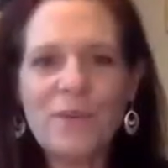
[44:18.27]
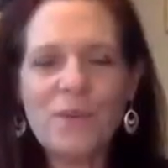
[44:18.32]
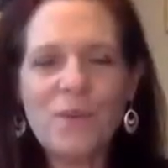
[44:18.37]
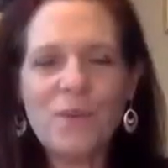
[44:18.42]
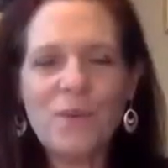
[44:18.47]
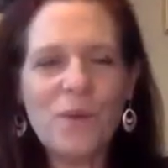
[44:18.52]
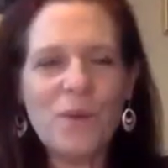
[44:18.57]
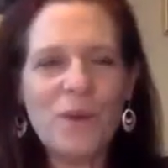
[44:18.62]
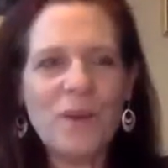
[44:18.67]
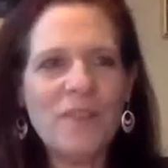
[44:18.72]

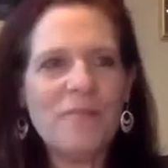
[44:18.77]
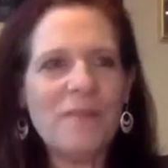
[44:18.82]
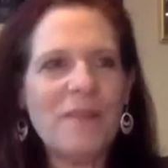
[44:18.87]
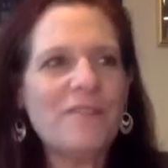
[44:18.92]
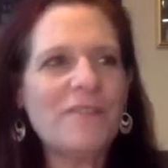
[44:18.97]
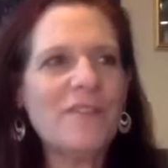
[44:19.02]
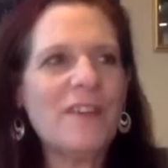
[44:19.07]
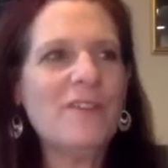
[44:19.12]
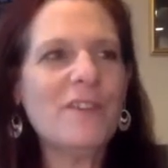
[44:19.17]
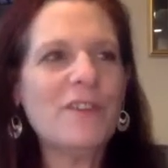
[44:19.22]
One of my
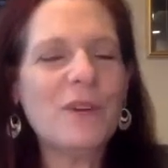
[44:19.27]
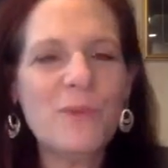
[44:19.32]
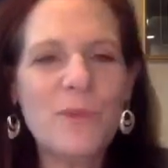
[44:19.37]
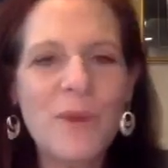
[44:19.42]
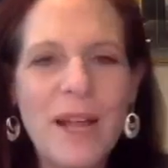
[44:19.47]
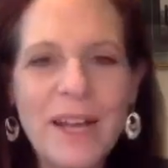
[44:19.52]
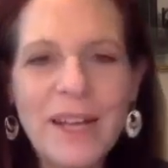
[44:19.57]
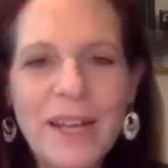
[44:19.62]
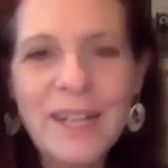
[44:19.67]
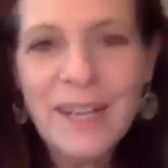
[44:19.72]
favorite
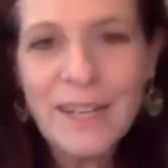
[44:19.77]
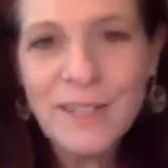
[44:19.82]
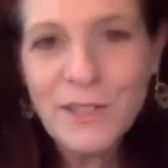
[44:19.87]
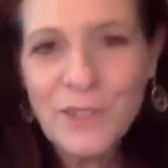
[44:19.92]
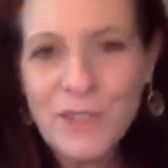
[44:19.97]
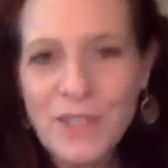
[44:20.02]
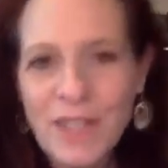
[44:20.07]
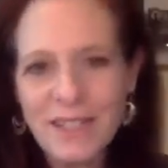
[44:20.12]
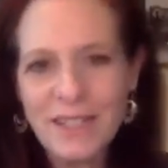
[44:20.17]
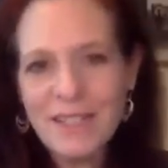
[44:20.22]
writing
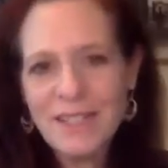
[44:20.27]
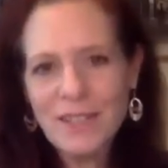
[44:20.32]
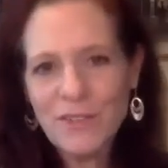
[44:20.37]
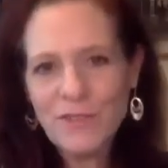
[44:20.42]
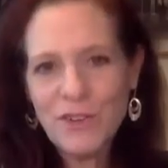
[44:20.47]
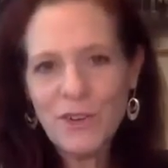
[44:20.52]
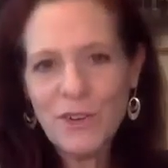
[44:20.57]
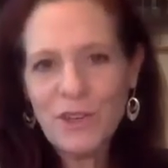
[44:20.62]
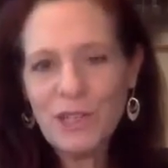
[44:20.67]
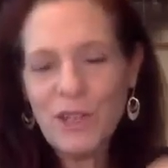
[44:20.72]
exercises,
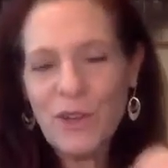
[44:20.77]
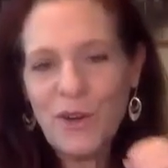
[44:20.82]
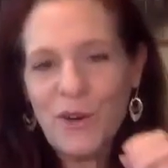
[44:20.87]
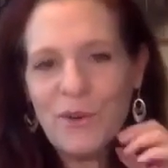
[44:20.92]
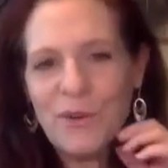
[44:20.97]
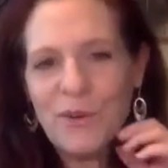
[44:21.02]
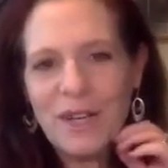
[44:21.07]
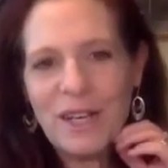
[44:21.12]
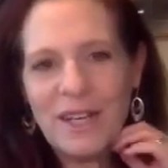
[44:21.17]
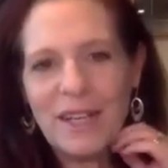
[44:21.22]
if you're
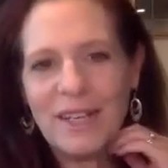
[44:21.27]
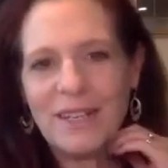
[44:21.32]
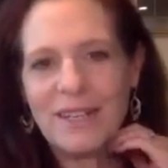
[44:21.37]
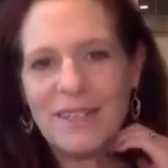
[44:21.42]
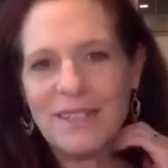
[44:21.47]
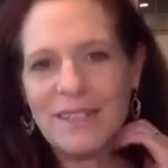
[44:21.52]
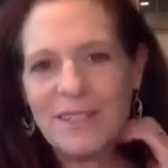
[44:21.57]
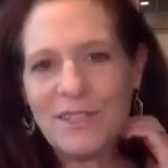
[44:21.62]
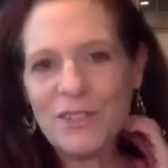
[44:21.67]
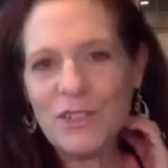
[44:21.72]
alone,
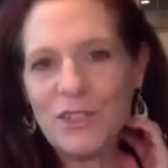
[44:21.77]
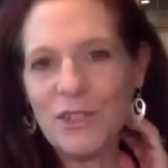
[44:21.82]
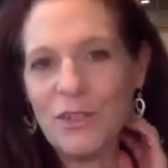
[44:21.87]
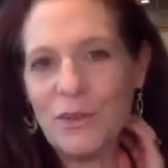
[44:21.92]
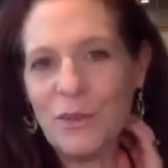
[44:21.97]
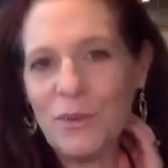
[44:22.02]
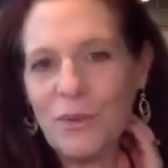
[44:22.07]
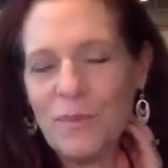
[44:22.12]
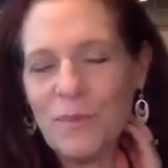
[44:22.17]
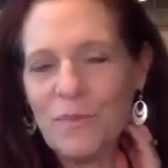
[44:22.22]
is
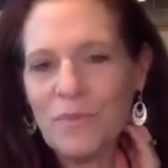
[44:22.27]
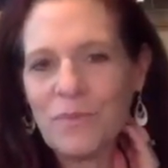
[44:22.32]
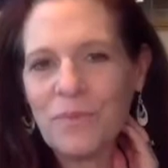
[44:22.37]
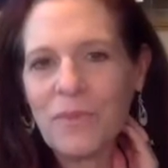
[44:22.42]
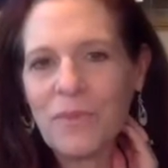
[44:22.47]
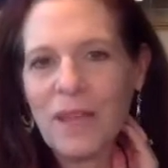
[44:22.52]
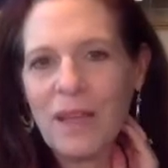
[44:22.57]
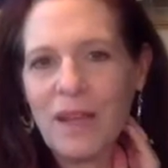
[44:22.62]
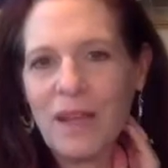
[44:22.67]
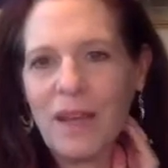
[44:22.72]
to,
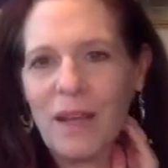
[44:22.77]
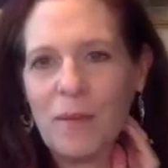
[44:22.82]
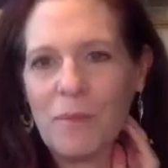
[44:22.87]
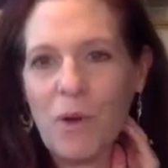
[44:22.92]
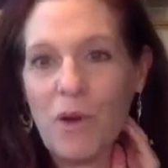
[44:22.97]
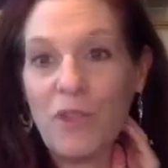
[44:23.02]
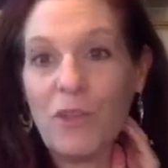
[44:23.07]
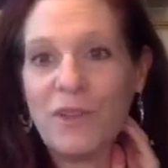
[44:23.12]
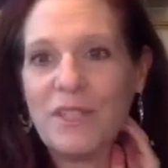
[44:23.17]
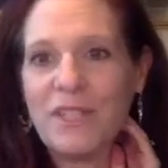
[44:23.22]

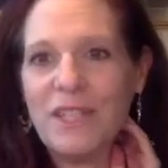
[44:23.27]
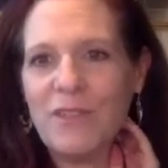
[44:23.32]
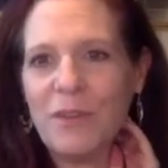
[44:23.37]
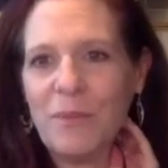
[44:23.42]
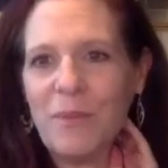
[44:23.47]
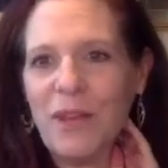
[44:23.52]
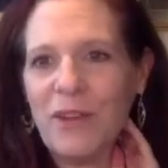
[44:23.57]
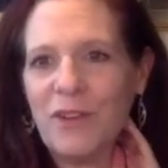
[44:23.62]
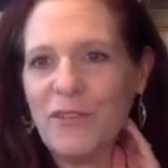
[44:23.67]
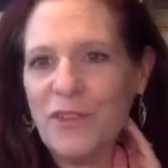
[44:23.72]
although it's
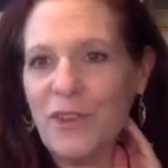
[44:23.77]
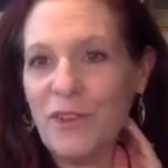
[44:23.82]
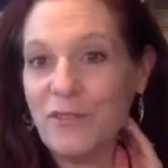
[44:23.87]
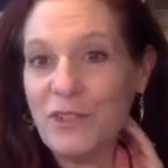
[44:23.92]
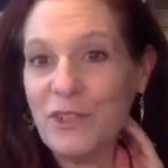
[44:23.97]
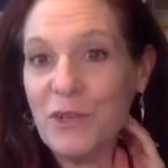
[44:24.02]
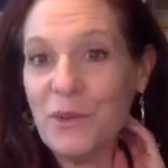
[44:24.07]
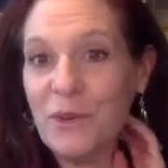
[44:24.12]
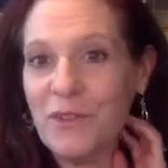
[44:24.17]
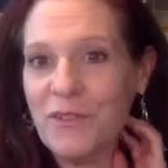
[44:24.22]
even better if you have
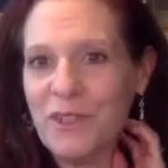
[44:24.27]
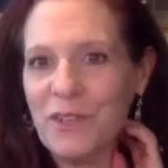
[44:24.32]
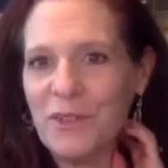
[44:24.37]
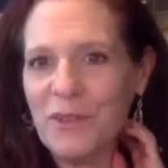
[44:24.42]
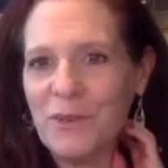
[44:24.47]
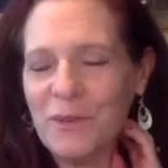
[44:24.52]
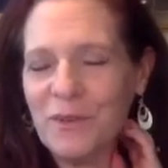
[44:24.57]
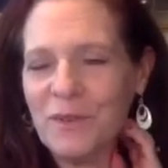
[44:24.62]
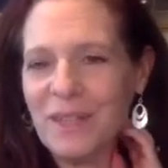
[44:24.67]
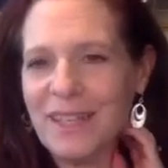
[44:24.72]
two of
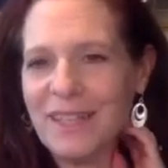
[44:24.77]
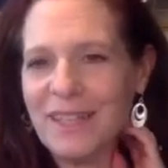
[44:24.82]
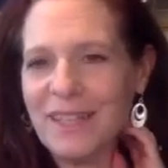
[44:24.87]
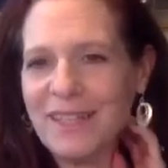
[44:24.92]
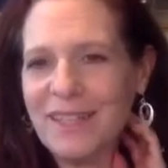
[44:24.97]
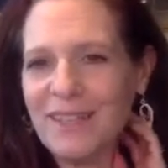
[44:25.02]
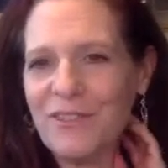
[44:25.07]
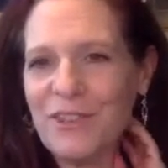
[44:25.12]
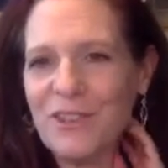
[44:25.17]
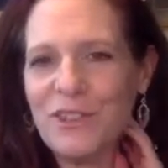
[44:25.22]
you, like
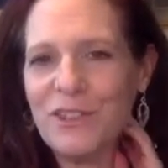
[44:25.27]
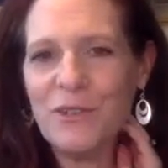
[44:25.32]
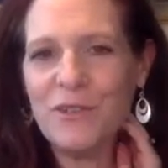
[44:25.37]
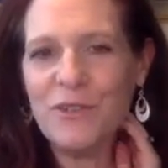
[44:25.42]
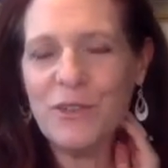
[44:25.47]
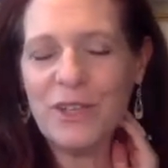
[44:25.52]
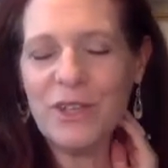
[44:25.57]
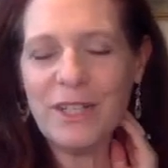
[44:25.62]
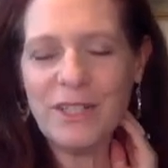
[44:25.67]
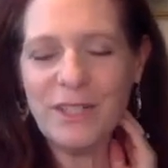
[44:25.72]
if the two of
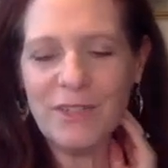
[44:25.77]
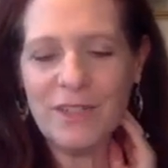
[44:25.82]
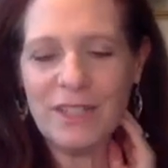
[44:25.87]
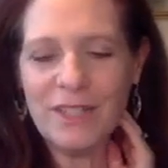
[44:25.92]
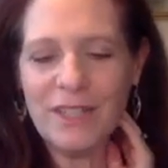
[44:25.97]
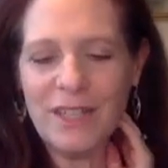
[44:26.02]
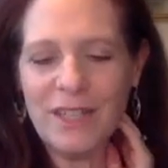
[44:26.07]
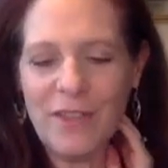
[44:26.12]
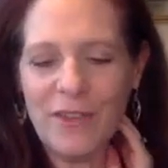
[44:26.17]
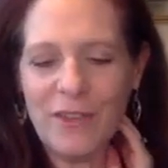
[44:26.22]
you could do this
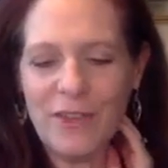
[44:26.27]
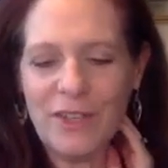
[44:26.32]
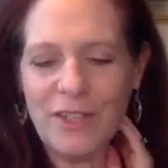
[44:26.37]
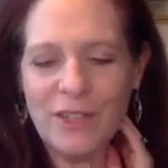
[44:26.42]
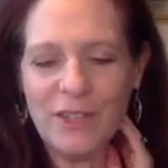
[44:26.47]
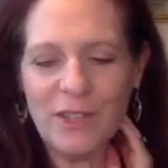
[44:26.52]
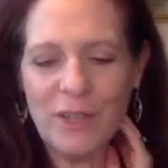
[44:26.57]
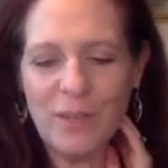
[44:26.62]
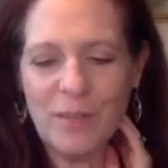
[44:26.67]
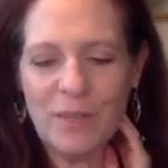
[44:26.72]
together because
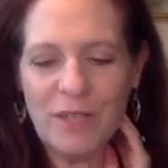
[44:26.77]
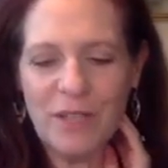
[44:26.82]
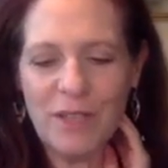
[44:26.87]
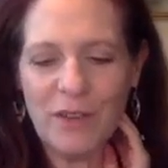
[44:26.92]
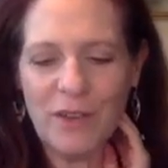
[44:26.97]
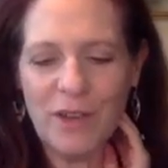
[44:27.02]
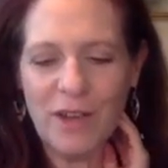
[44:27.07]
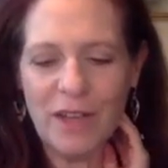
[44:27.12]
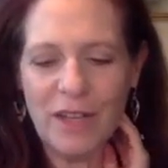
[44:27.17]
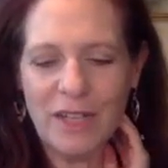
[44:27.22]
you keep each
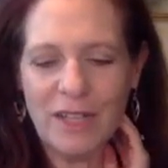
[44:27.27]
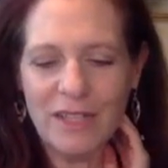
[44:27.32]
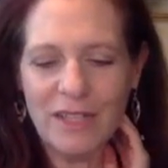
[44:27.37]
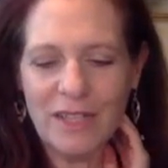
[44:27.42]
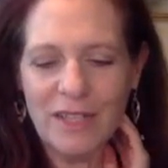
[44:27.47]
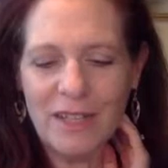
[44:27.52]
other honest,